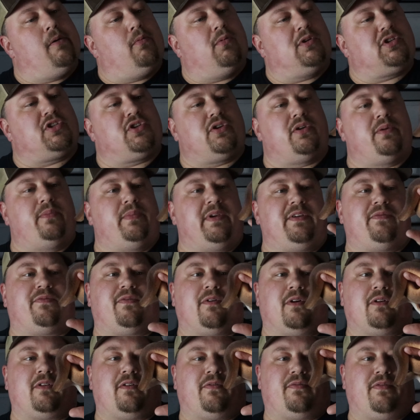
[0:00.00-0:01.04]
which couldn't be
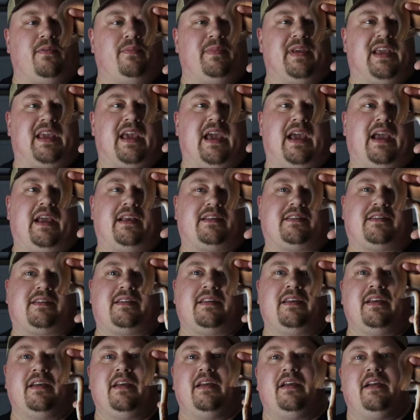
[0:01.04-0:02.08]
further from the
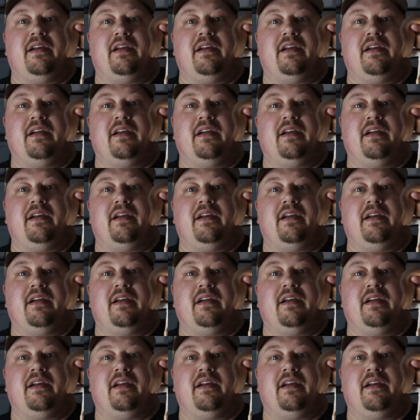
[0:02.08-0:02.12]
case.